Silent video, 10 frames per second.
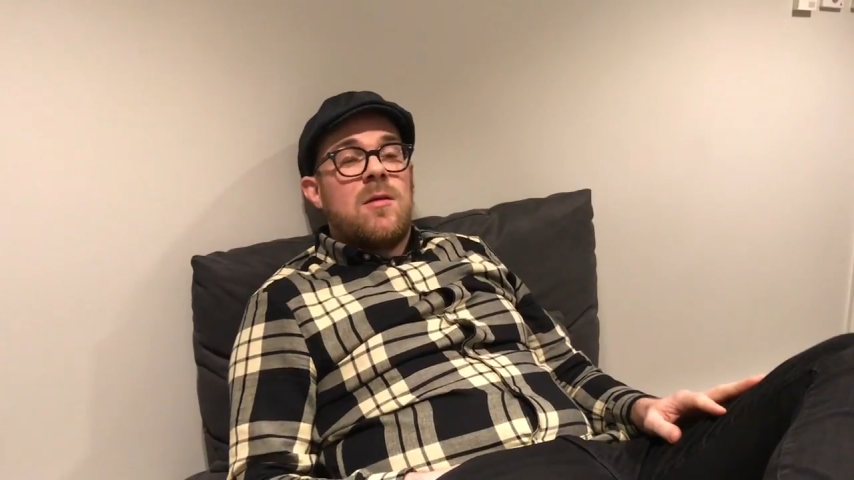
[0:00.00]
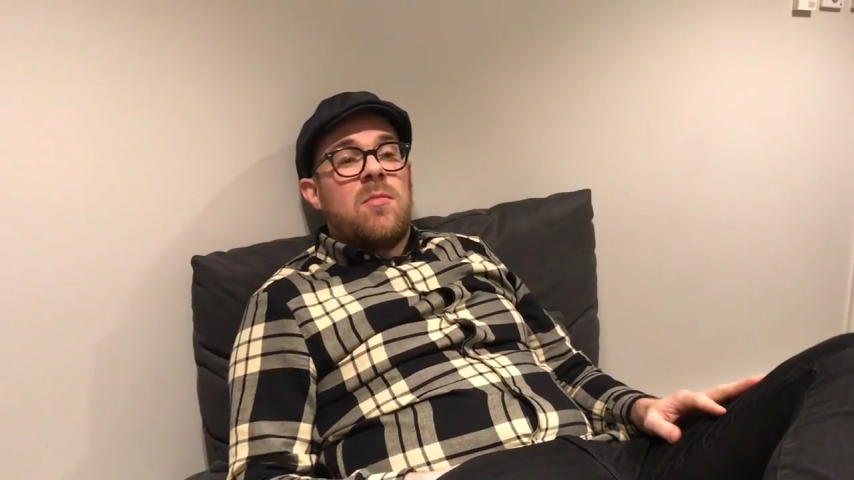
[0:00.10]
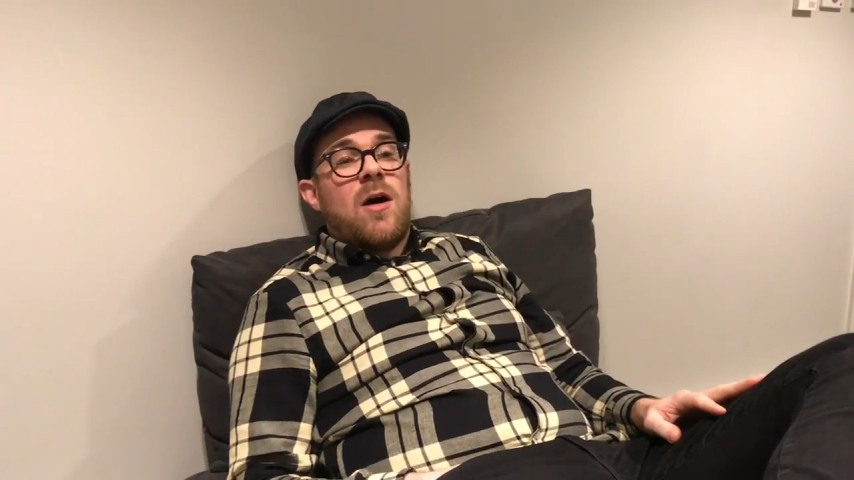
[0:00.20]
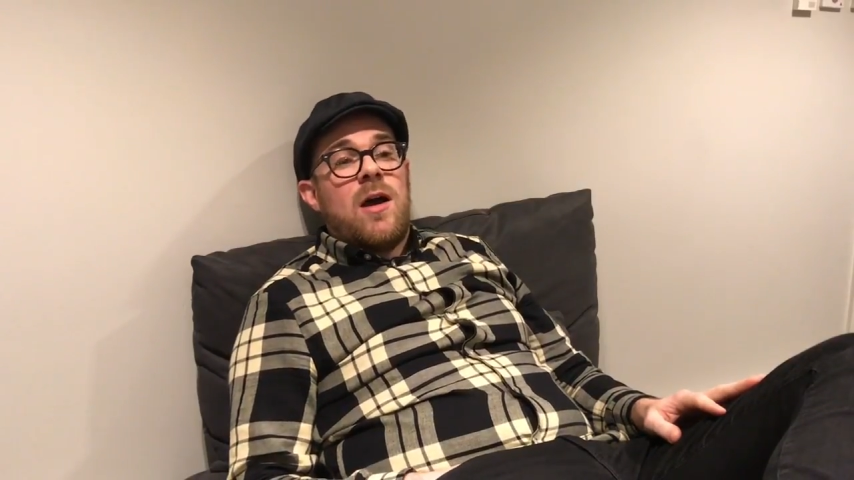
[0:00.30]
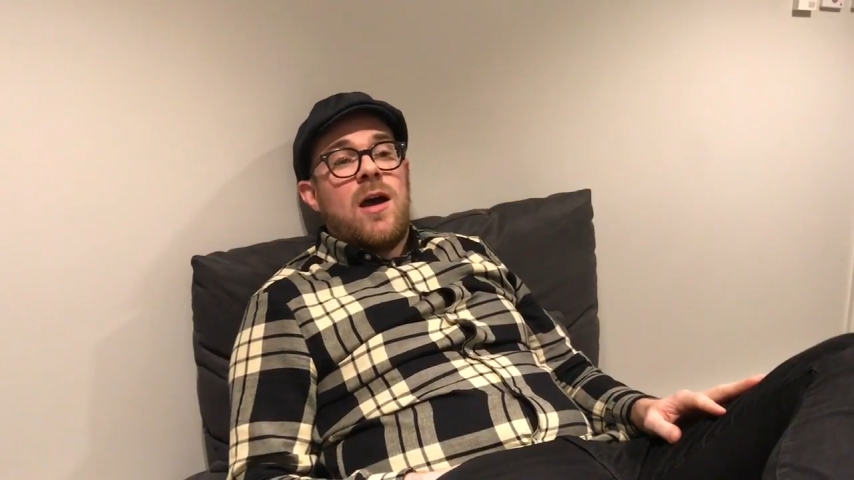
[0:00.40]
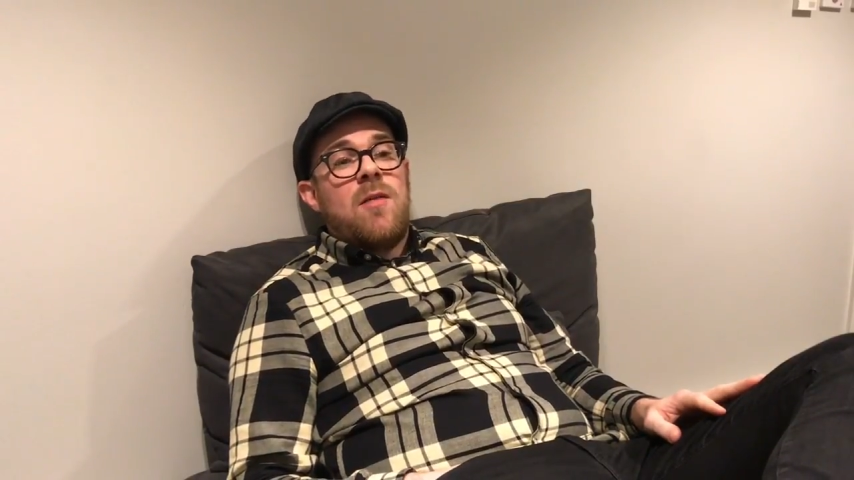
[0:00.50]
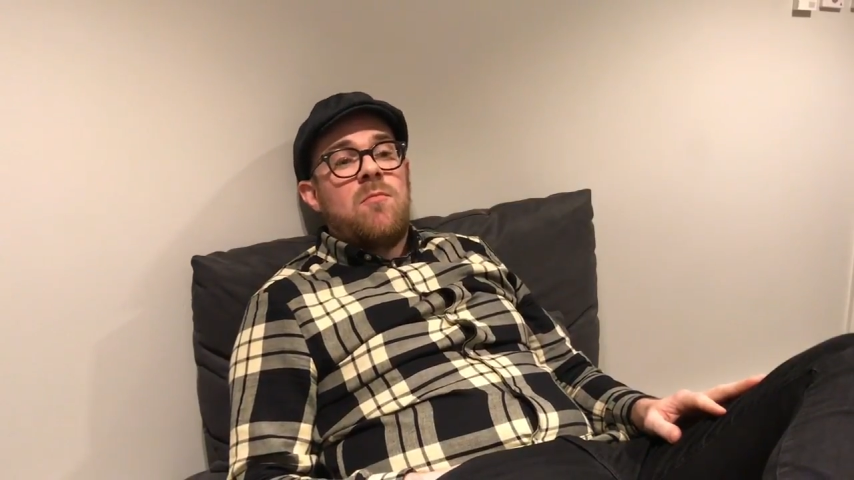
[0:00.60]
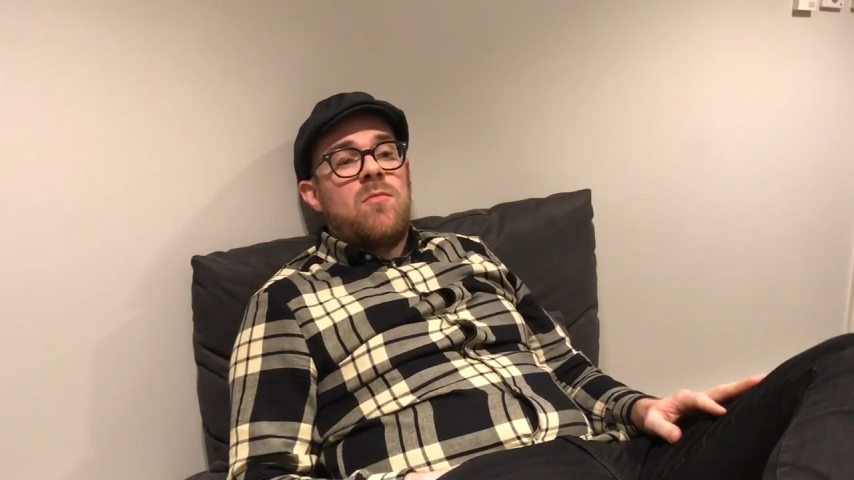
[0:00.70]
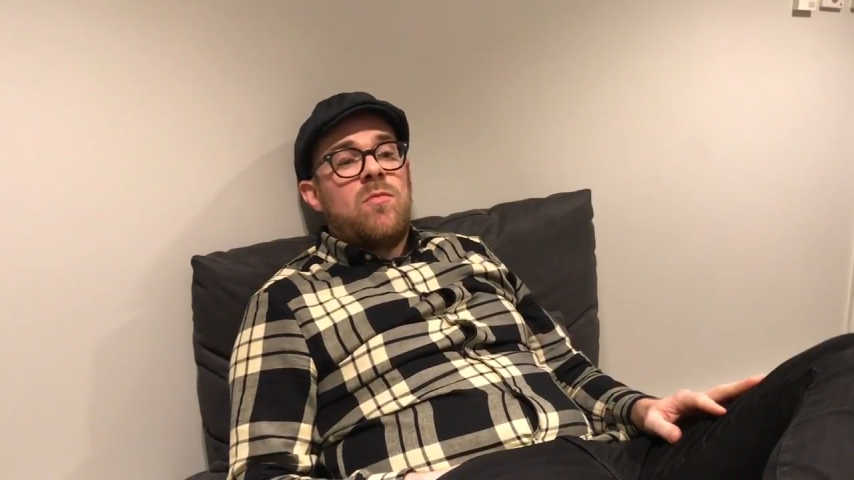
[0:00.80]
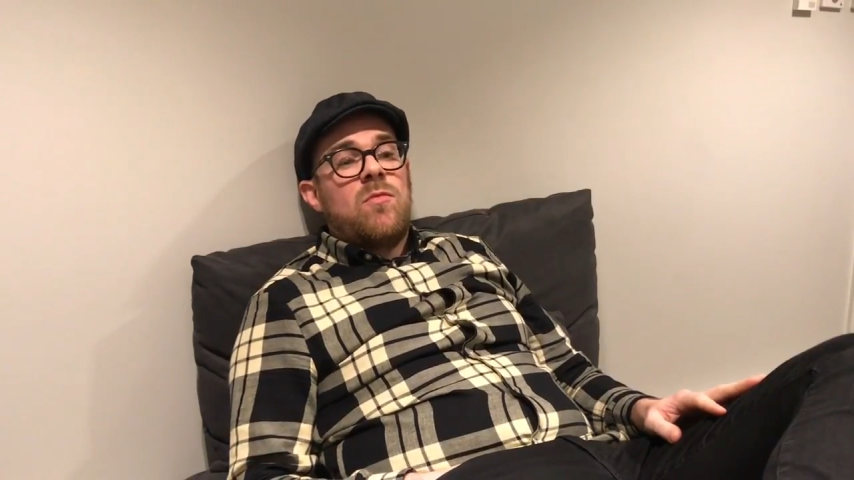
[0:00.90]
But I
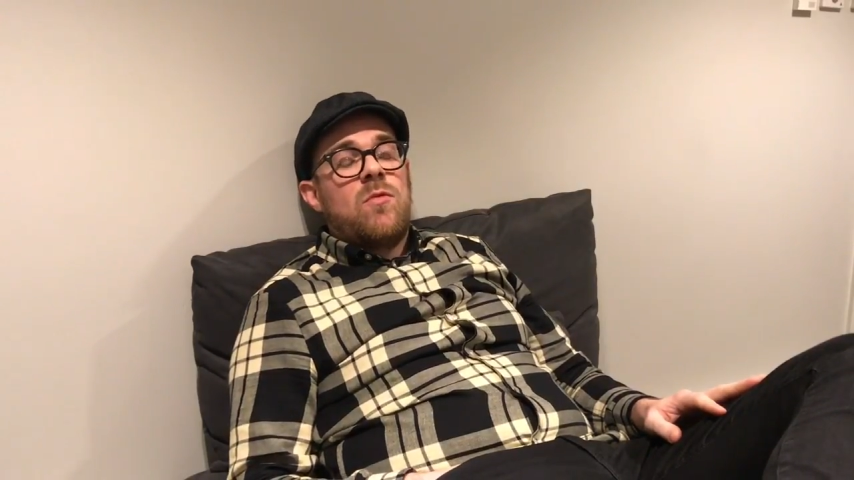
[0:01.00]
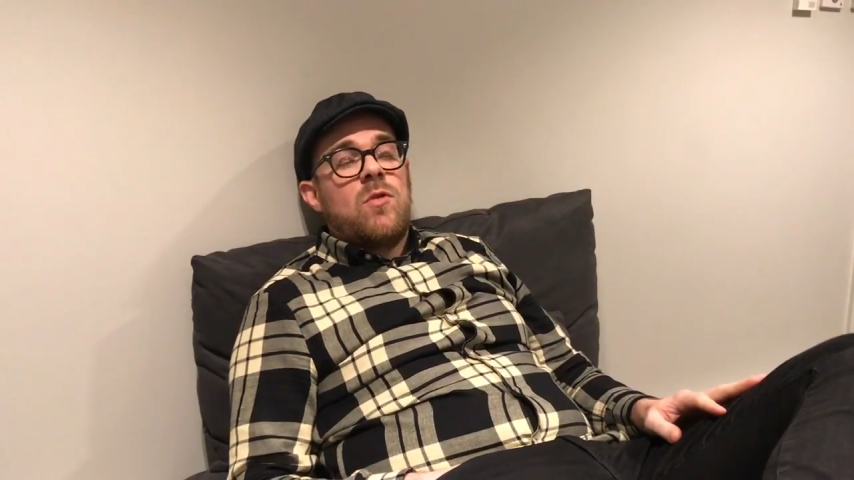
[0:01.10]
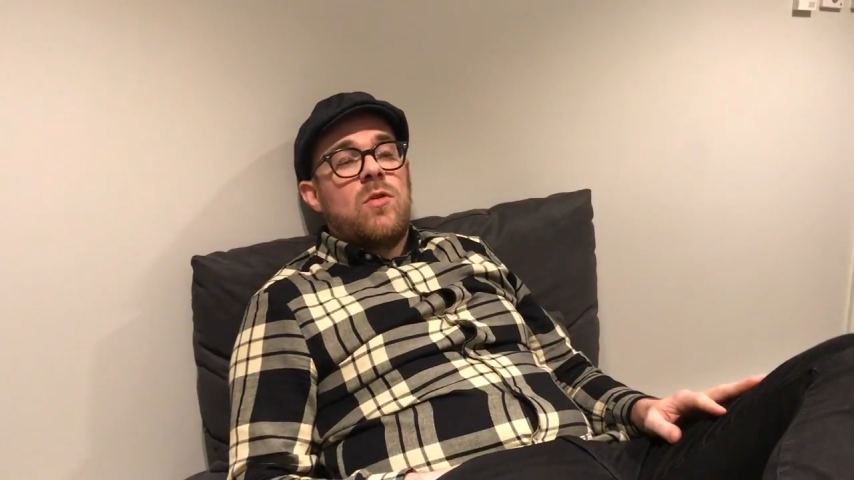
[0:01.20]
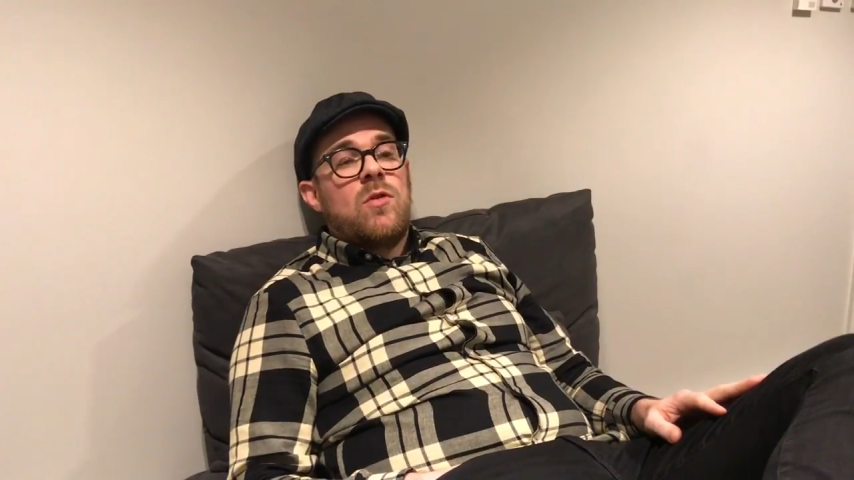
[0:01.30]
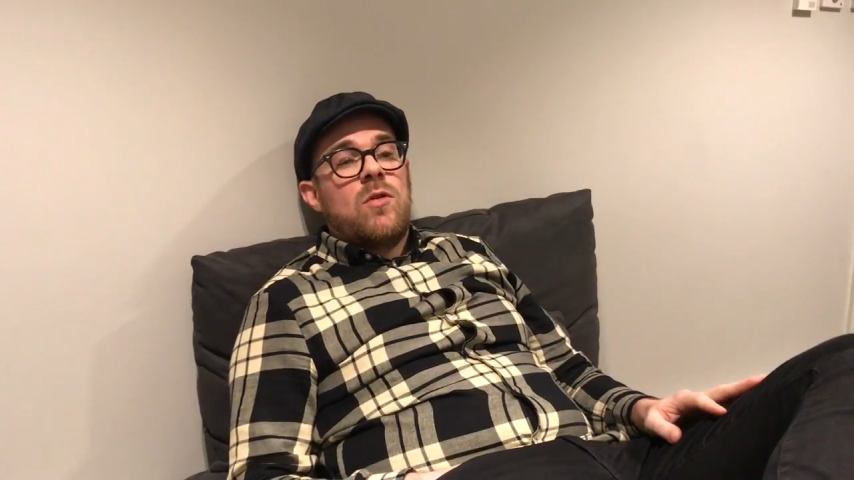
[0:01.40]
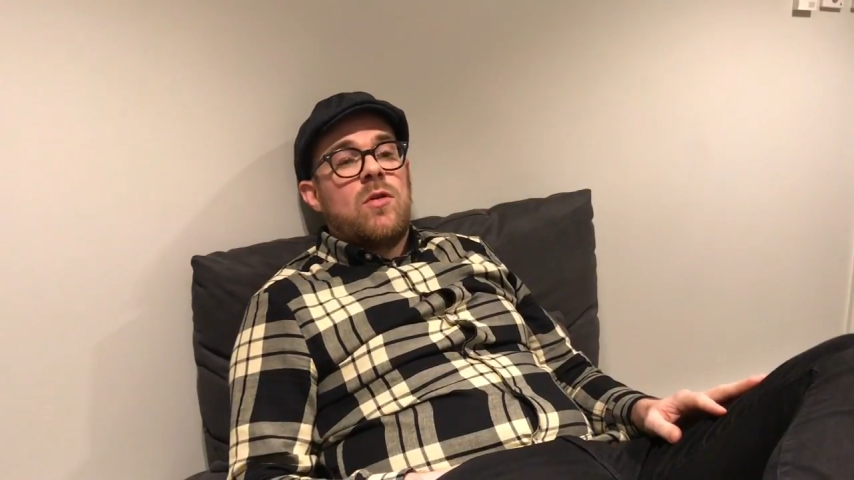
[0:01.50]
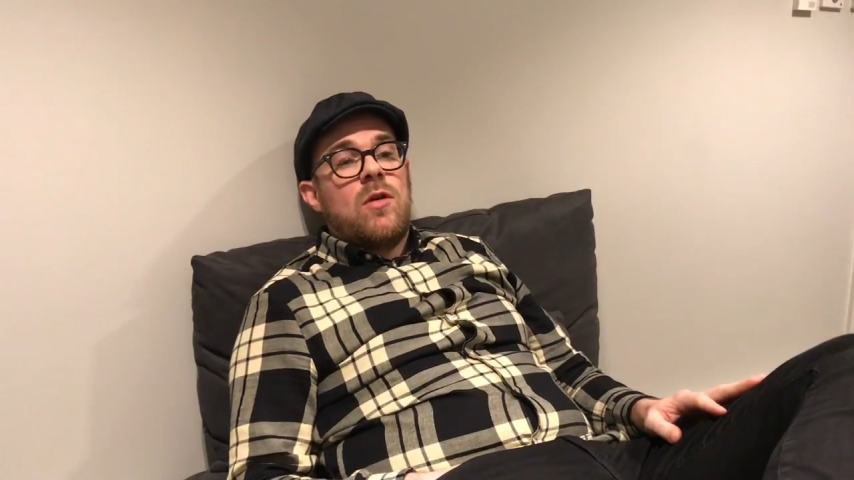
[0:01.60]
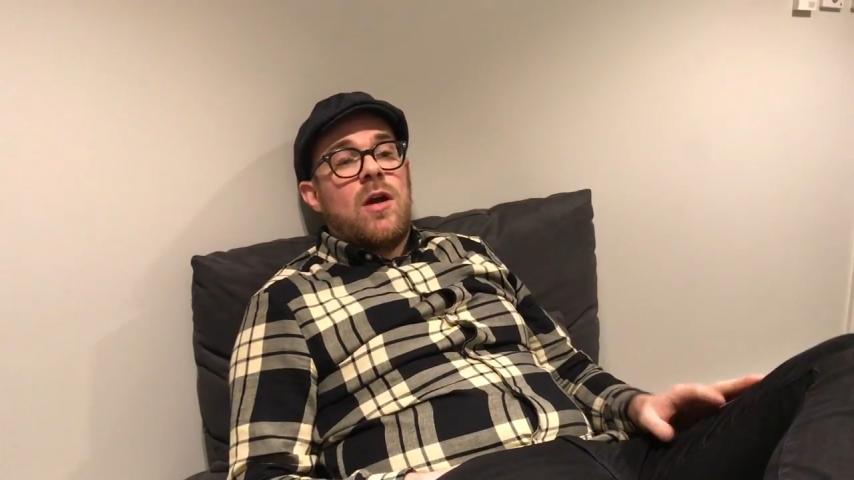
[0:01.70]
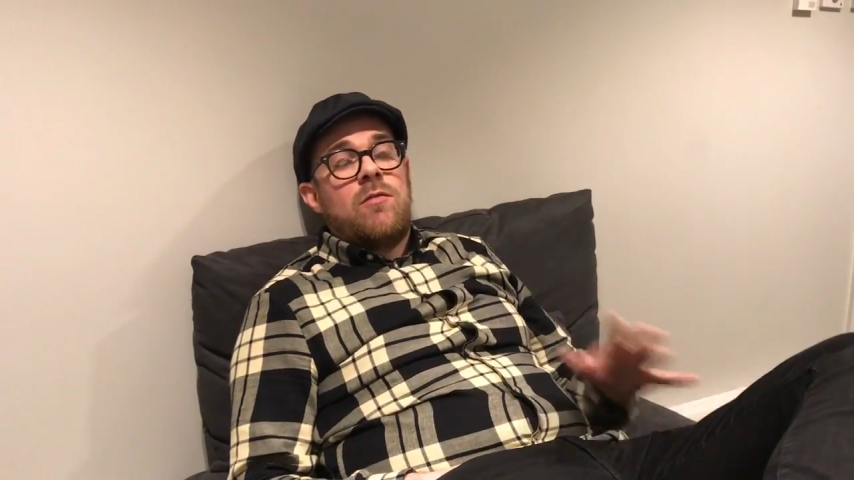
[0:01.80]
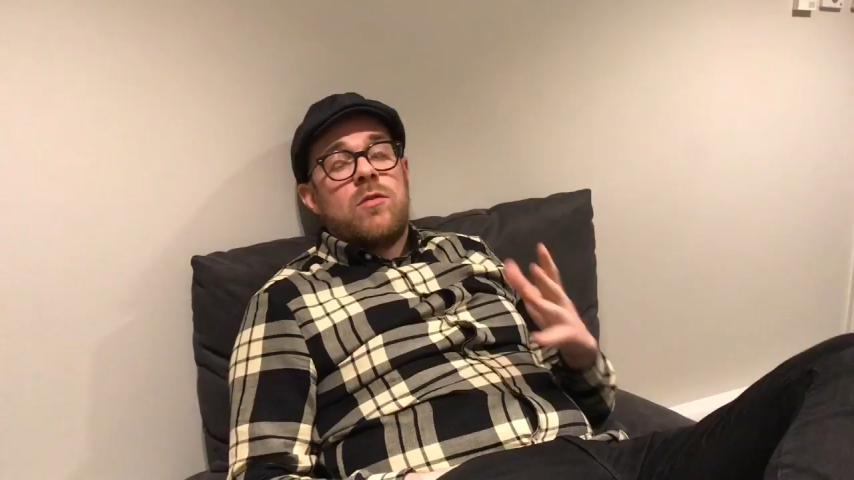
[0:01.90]

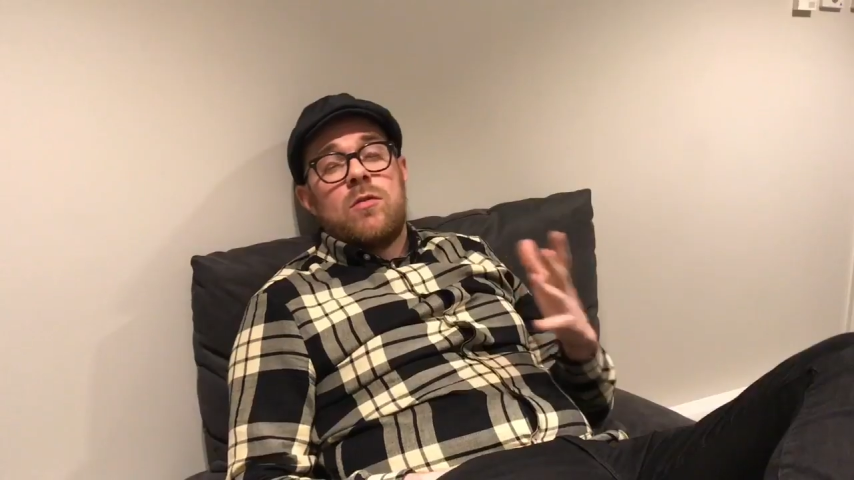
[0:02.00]
haven't